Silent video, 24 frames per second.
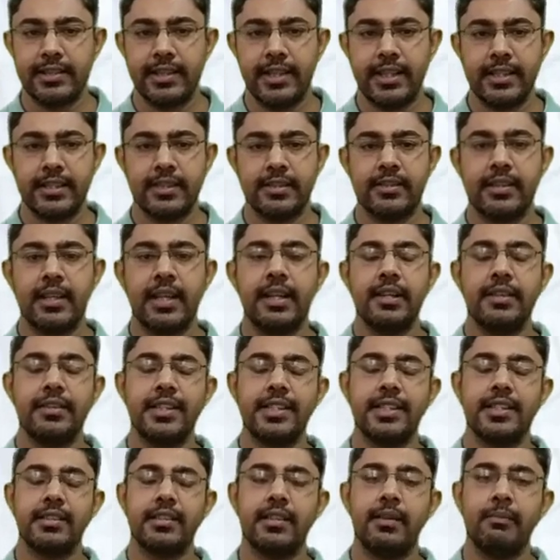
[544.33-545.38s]
stress, that
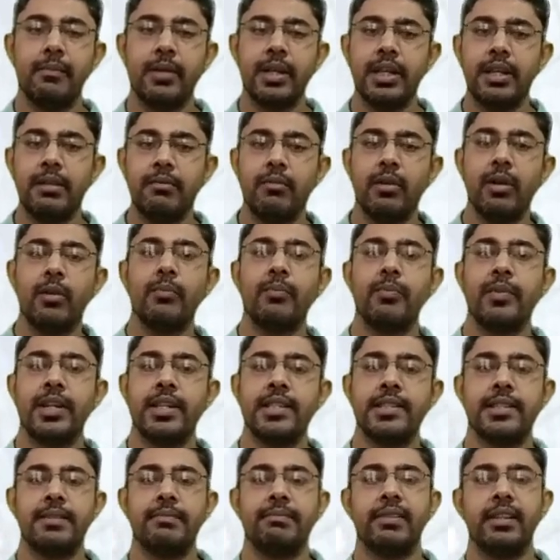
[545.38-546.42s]
is the minimum
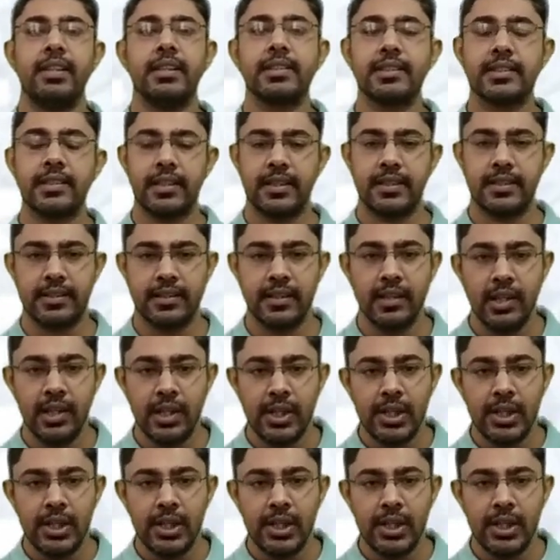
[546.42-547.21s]
principal stress.